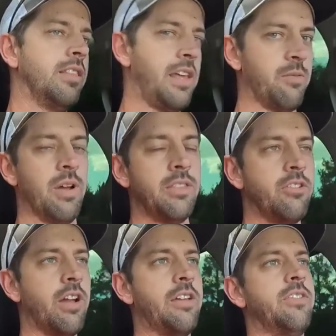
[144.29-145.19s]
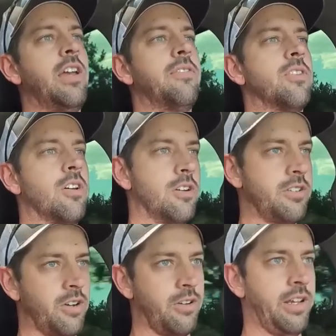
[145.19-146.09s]
that run the drive shaft
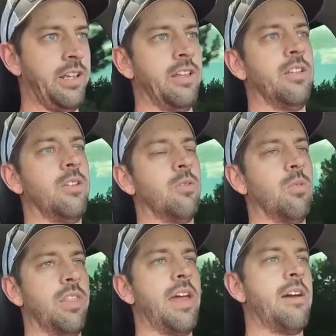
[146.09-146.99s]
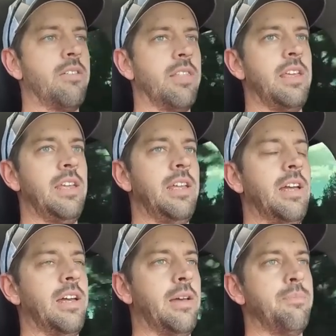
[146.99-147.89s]
are turning without
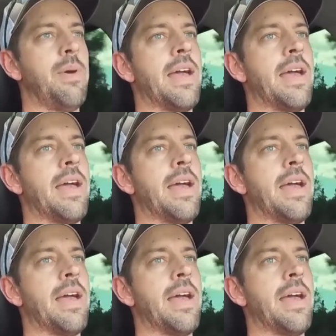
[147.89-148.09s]
the uh,